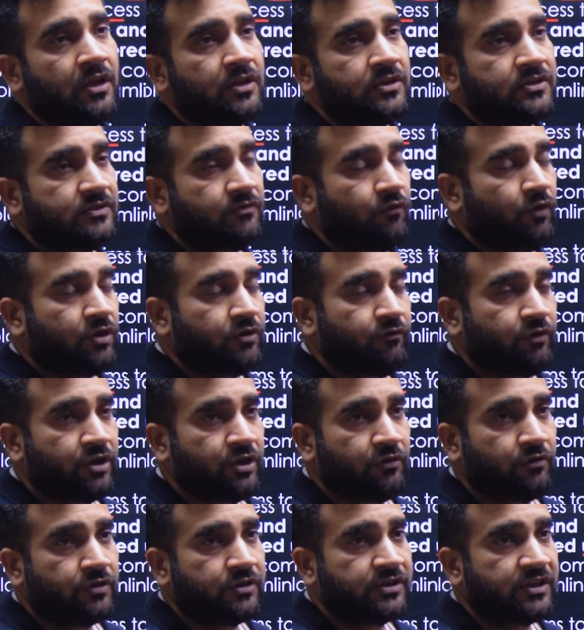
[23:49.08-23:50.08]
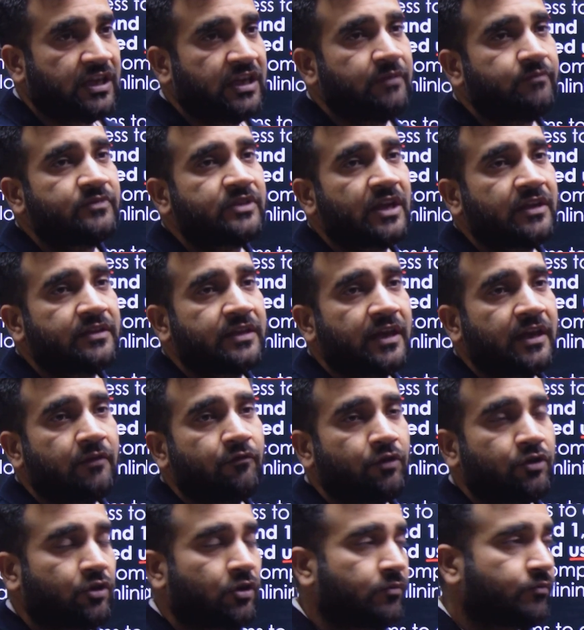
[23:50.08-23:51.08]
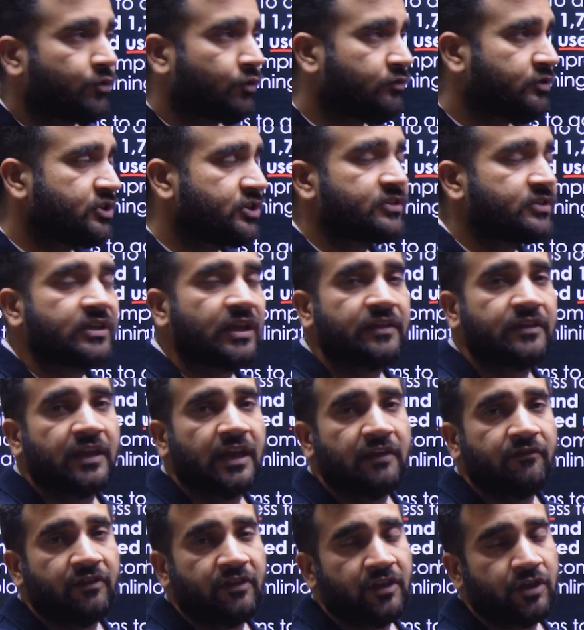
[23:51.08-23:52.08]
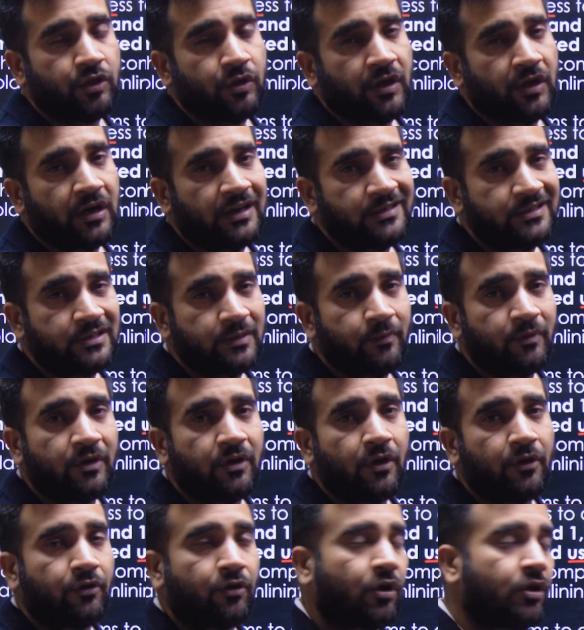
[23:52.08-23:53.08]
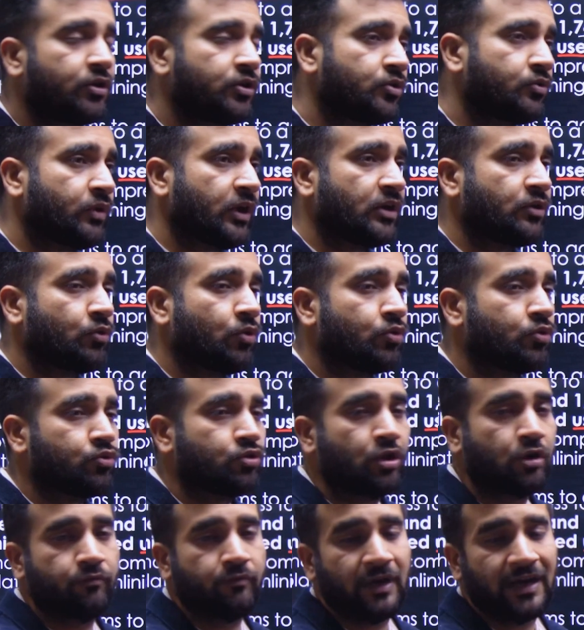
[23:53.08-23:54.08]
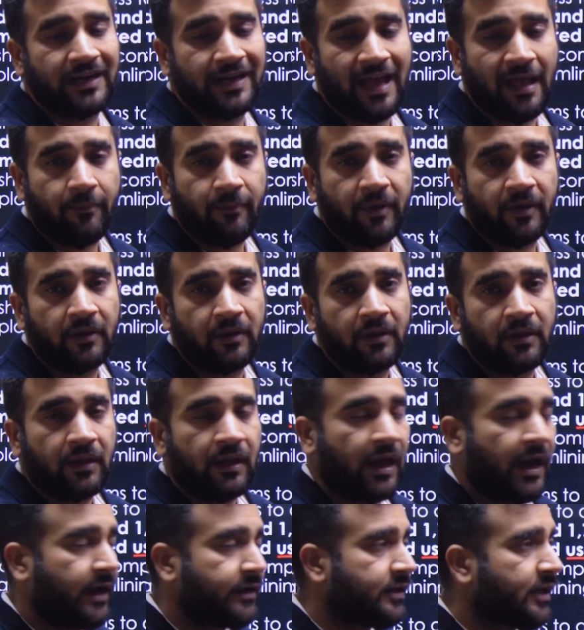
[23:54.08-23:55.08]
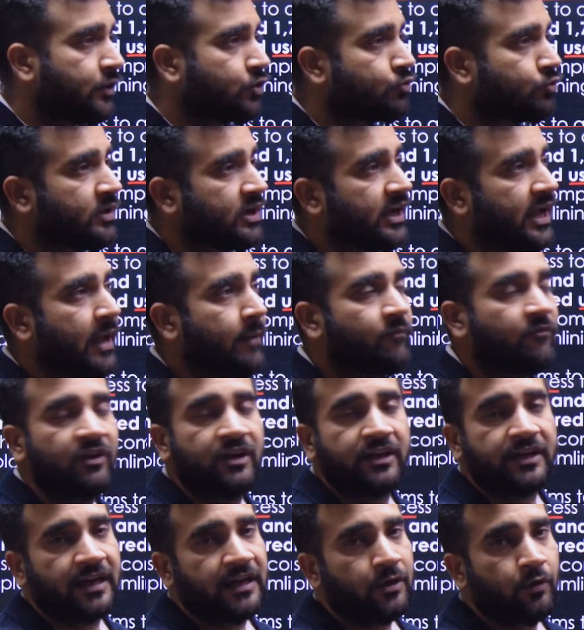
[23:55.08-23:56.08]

what all schemes are there, what all provisions are there, whether you are eligible or not, you can go to the Umang app, and that Umang app will tell you